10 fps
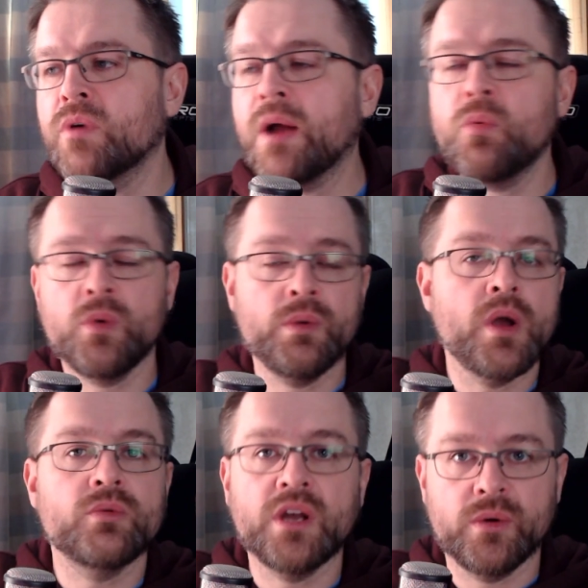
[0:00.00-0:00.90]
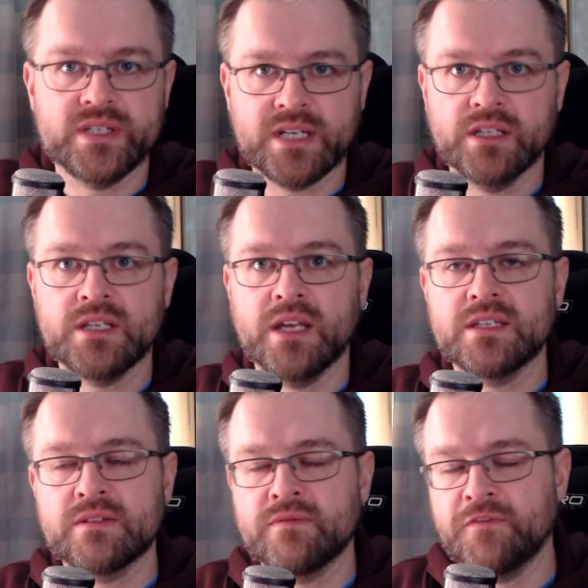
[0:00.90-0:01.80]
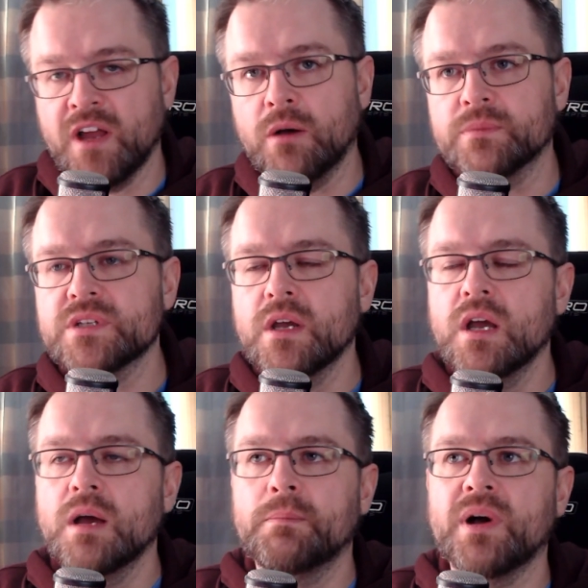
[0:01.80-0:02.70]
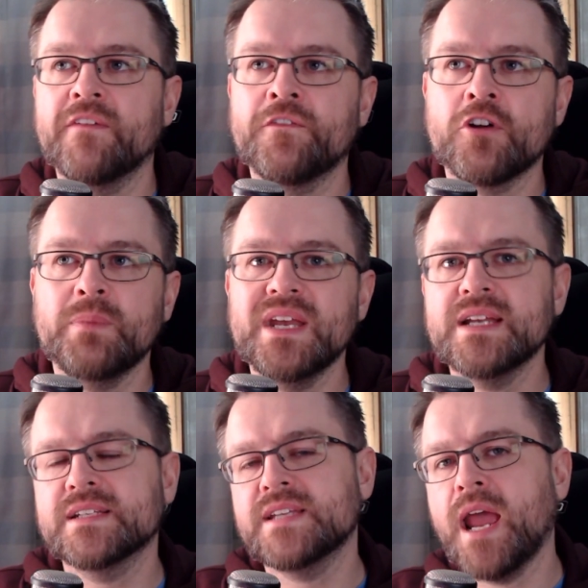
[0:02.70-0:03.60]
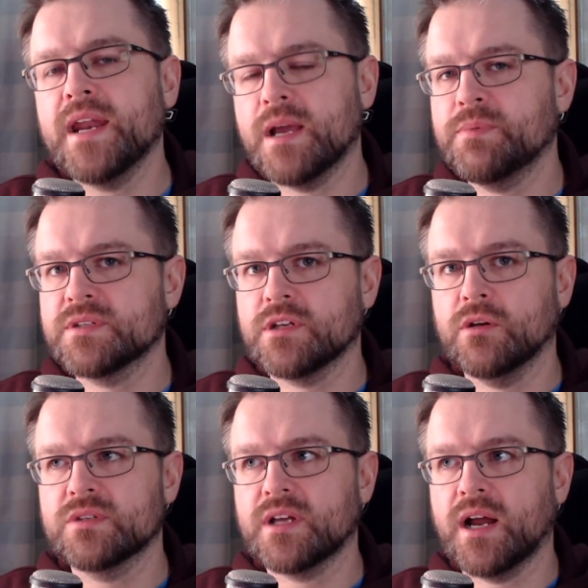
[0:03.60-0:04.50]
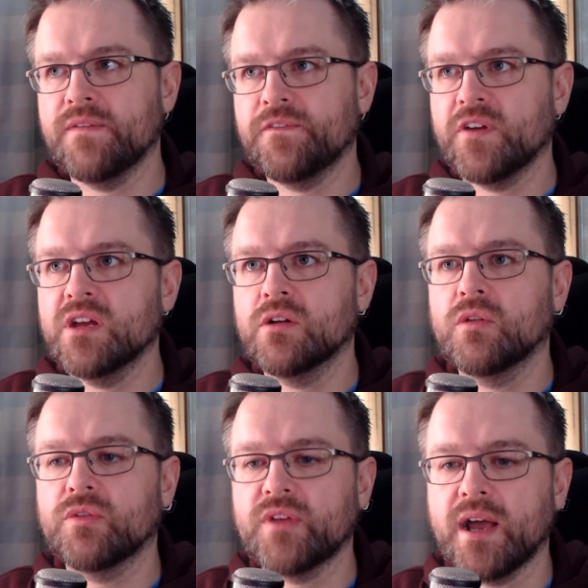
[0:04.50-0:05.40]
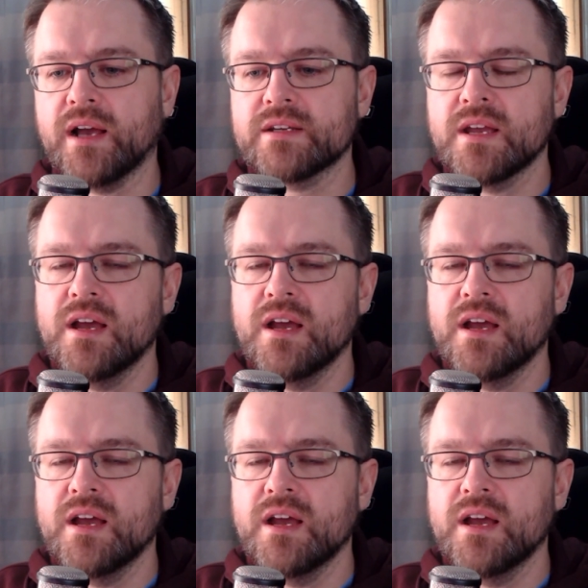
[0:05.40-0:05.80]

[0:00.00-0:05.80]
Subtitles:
We won't know until it's filmed. But for it being 10 episodes, I feel that,